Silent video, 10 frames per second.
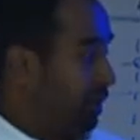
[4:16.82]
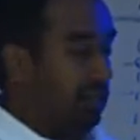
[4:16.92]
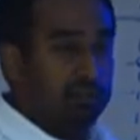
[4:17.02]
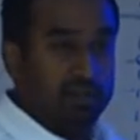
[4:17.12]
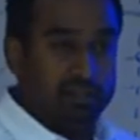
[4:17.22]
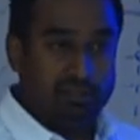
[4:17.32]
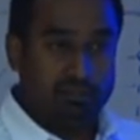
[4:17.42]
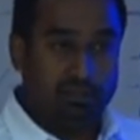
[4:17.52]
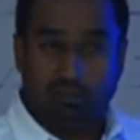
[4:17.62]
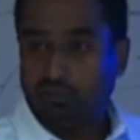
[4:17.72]

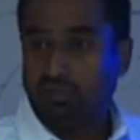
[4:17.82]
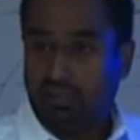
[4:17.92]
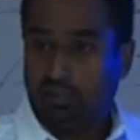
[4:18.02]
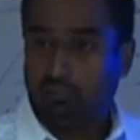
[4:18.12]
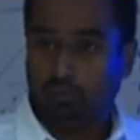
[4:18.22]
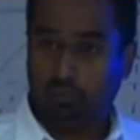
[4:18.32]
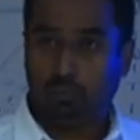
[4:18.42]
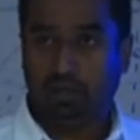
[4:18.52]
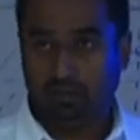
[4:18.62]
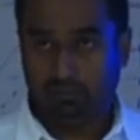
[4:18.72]
calculation that you've seen will be
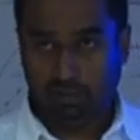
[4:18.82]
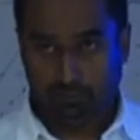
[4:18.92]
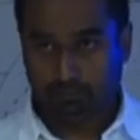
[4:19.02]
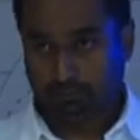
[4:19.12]
part of that.